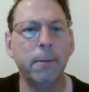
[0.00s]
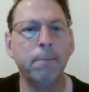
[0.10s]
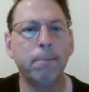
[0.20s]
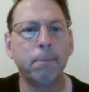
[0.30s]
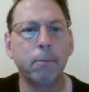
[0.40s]

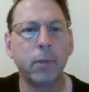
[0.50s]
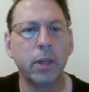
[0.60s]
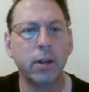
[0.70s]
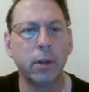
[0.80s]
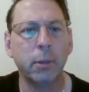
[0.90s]
You know what I mean?
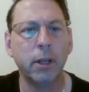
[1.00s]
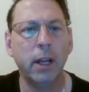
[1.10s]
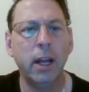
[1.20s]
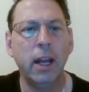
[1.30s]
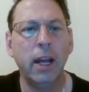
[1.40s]
And
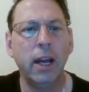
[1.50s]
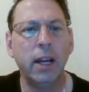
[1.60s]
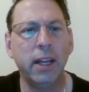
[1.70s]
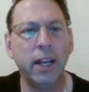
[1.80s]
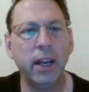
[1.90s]

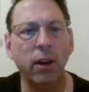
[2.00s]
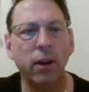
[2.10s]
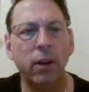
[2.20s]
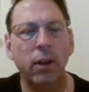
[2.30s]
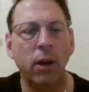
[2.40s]
here,
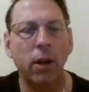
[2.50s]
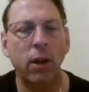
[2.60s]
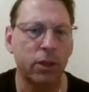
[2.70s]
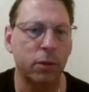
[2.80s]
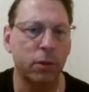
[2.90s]
there's
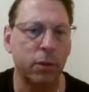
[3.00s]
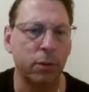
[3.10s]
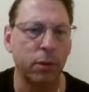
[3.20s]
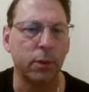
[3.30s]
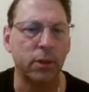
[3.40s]
another thing I want
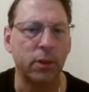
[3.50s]
to say.